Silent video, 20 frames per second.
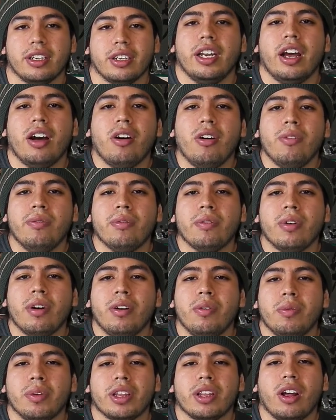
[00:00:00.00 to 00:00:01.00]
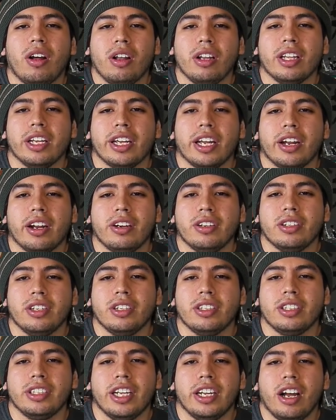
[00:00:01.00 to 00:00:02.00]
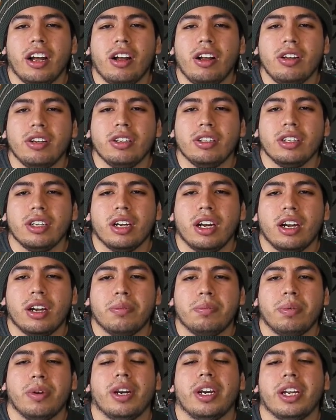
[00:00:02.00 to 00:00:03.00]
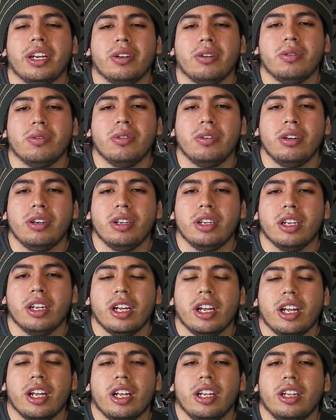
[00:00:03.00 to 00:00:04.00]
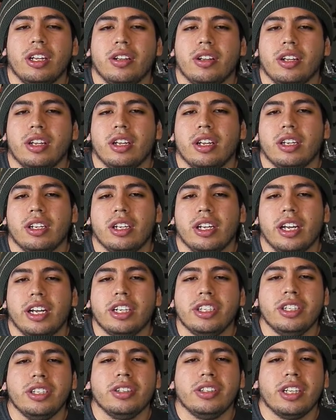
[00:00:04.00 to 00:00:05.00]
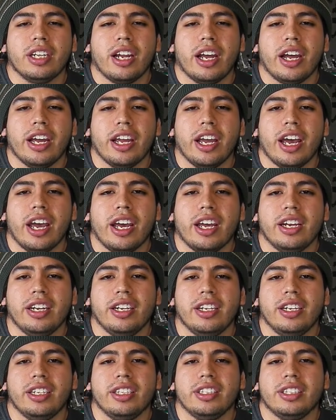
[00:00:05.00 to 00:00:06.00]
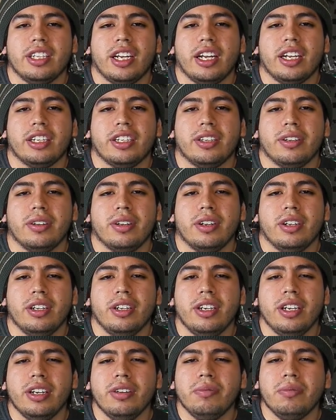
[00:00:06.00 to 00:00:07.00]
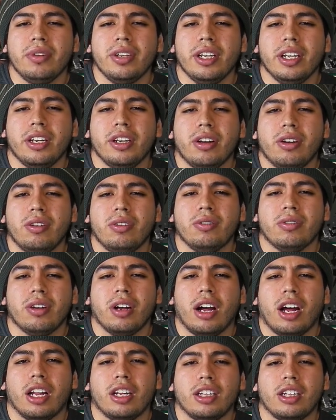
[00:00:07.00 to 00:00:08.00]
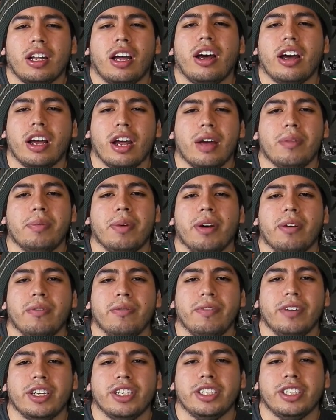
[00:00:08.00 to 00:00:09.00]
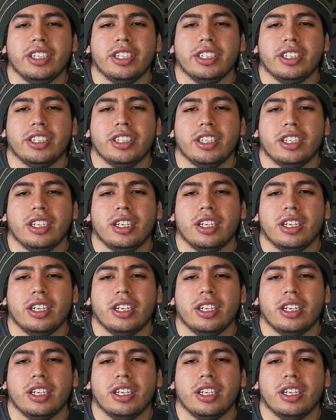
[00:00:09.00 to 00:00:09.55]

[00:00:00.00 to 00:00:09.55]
Now overall, with all the characters, they all are pretty cool. Issues that I had is that you didn't really know a lot about Vicious.